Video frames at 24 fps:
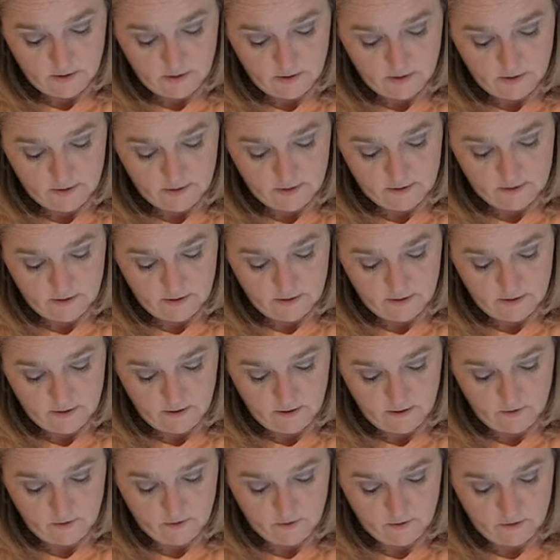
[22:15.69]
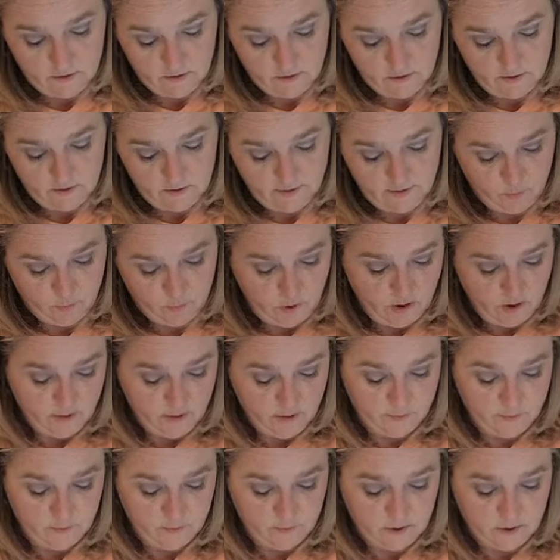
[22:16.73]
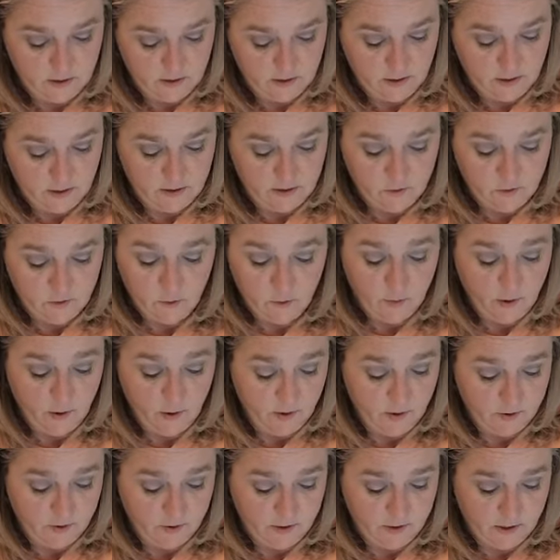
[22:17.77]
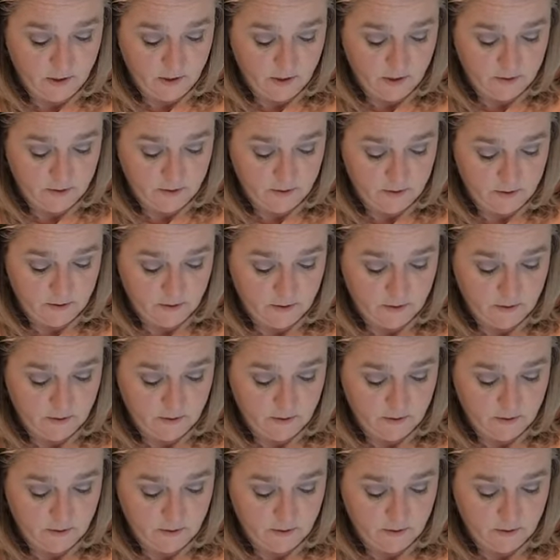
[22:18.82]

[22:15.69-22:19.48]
Like I said, I usually don't have problems, and I do apologize.